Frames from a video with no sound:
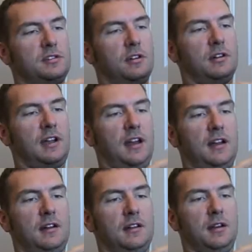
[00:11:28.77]
So
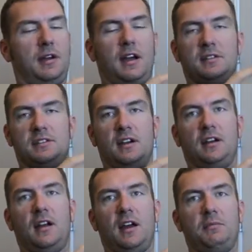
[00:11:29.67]
you're kind of
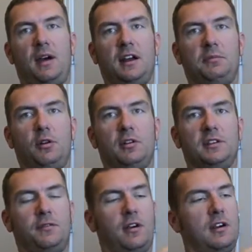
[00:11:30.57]
stuck in automatic mode
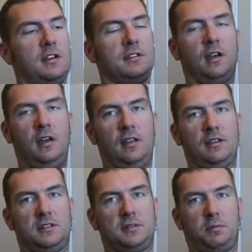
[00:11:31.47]
as far as
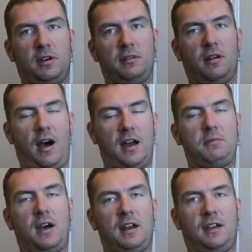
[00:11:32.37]
this is a pretty
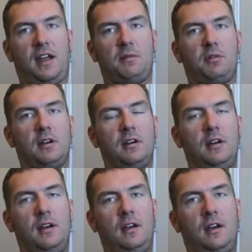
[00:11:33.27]
automatic camera,